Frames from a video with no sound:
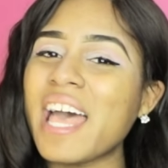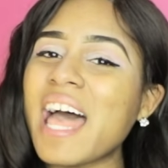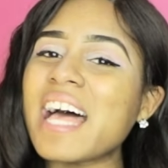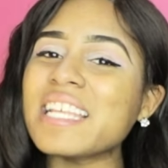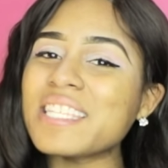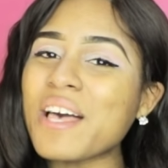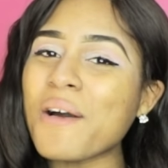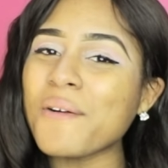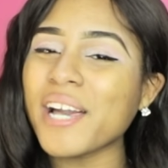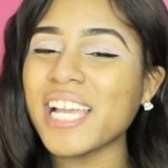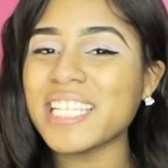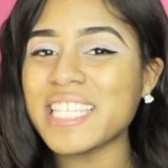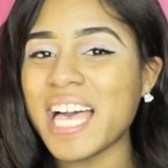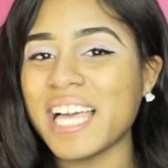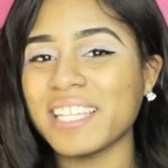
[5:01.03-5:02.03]
As
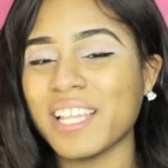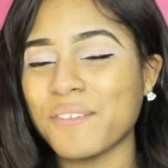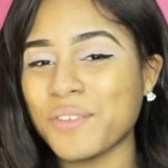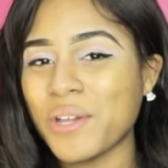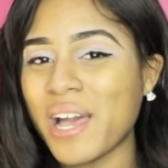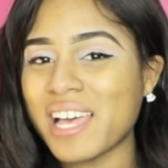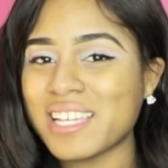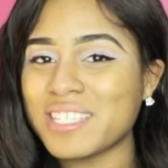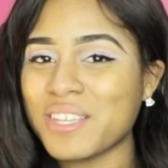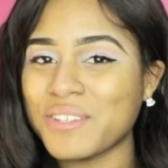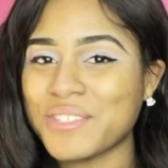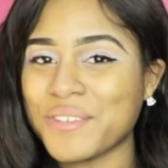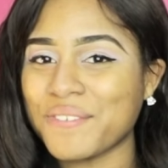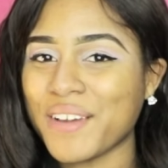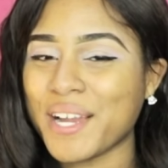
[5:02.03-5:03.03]
always, I love you guys
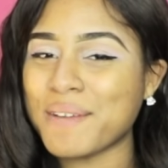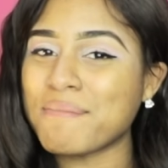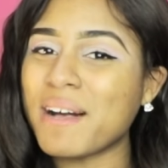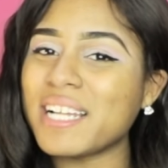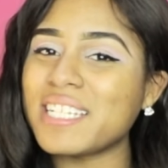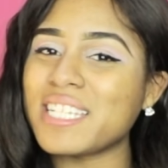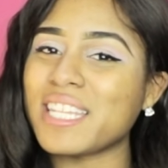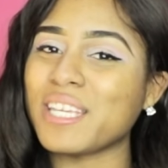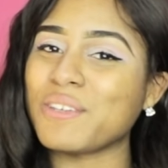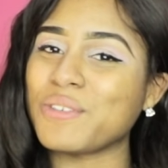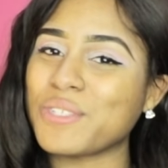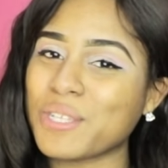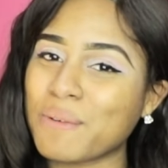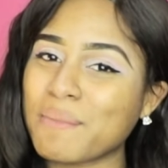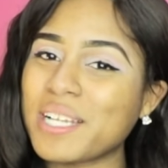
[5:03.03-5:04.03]
also very much. Thank
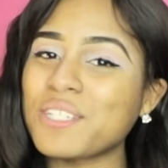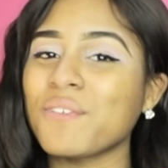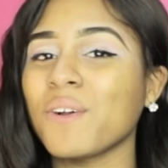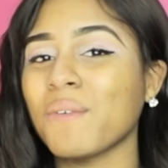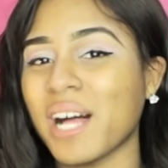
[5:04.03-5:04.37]
you so much for